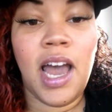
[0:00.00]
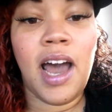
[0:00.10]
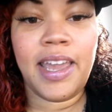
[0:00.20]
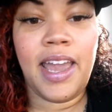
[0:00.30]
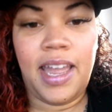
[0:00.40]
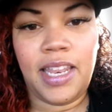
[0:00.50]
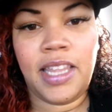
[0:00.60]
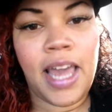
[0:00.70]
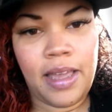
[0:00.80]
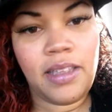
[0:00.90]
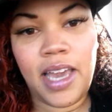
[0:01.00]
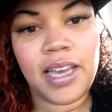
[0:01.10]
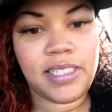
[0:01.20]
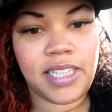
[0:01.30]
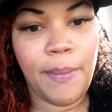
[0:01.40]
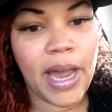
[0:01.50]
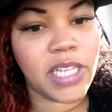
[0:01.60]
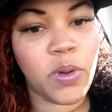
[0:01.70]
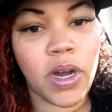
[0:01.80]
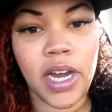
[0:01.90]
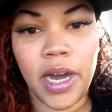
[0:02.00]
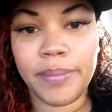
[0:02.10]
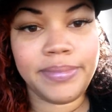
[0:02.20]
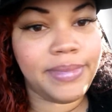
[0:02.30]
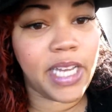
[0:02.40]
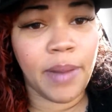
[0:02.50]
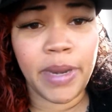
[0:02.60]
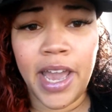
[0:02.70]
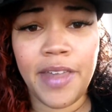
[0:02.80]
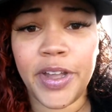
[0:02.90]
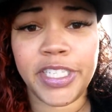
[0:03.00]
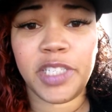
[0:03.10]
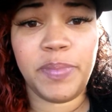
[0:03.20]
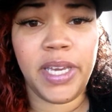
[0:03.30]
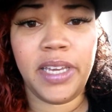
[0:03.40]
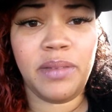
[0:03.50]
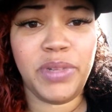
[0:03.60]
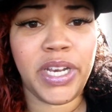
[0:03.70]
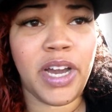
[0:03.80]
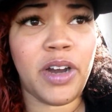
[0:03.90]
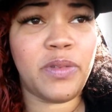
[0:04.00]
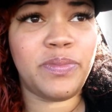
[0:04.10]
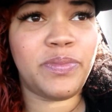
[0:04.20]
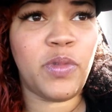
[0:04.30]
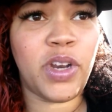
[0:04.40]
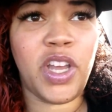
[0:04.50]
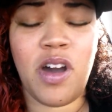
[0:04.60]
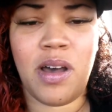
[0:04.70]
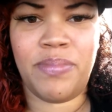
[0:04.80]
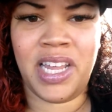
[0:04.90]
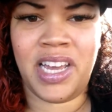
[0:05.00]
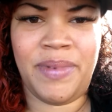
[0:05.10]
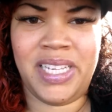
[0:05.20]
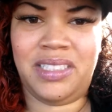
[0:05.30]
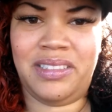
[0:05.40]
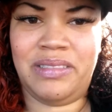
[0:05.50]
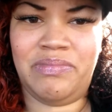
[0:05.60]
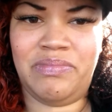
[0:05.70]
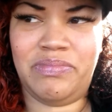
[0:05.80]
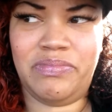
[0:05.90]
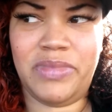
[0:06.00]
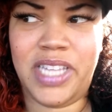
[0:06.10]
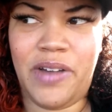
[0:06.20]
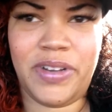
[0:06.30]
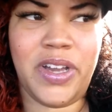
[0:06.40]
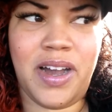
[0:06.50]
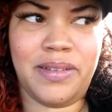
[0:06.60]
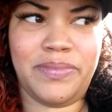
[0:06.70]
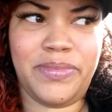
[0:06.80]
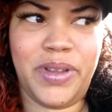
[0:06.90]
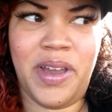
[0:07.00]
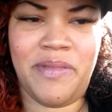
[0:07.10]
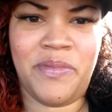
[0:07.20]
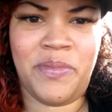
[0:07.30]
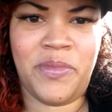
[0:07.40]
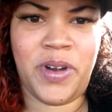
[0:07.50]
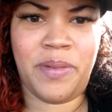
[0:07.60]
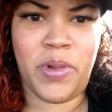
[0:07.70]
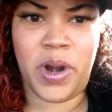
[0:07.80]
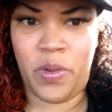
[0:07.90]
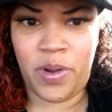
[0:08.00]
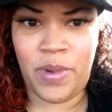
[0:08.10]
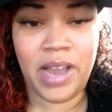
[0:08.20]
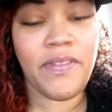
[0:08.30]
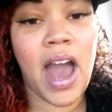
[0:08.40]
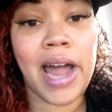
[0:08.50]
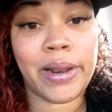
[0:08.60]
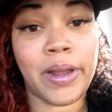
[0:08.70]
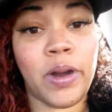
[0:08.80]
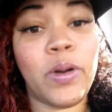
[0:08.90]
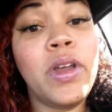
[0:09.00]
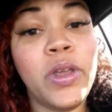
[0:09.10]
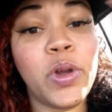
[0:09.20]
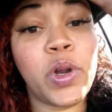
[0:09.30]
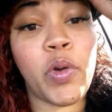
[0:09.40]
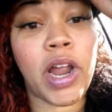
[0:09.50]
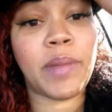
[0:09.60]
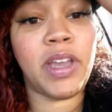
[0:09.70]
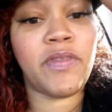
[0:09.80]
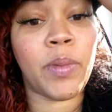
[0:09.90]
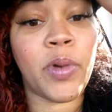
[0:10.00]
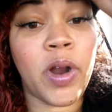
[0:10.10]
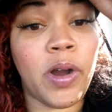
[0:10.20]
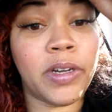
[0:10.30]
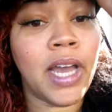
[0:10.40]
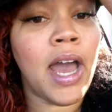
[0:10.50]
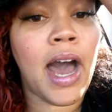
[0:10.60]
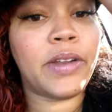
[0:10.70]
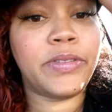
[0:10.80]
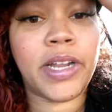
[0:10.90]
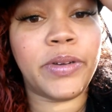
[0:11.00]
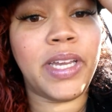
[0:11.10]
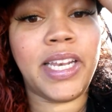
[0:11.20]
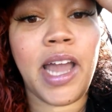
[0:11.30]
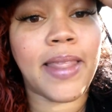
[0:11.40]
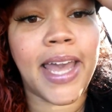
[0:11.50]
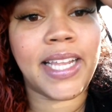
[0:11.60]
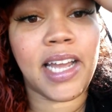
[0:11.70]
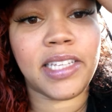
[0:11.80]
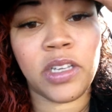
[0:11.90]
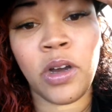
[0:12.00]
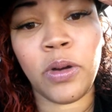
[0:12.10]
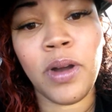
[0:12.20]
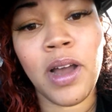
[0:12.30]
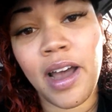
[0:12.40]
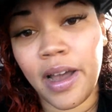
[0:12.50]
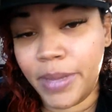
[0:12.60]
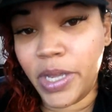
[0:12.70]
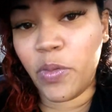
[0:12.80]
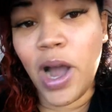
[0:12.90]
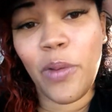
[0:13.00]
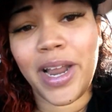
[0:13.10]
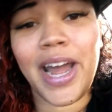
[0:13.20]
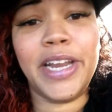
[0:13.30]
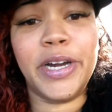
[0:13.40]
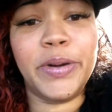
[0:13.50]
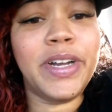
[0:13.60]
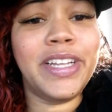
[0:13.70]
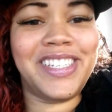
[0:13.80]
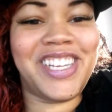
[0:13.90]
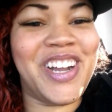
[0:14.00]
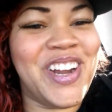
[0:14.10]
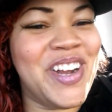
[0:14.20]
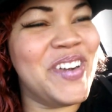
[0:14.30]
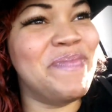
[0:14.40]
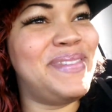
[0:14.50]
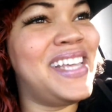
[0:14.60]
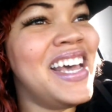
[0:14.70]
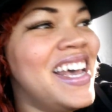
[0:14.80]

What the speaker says: Again, that yes, they might as well come together and just be, you know, what do you call them? Polygamous? Is that what you call them? You have more than one wife? I don't know. You can correct me if I'm wrong. I don't get down like that. So, I mean, why would I know the terms?